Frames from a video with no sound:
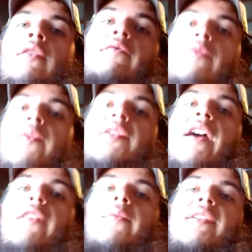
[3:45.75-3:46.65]
from the
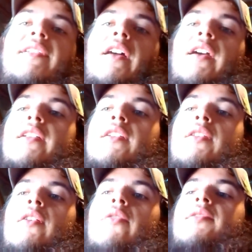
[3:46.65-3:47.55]
tire being slung into
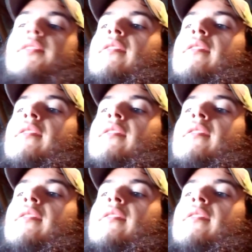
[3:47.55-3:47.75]
the hose.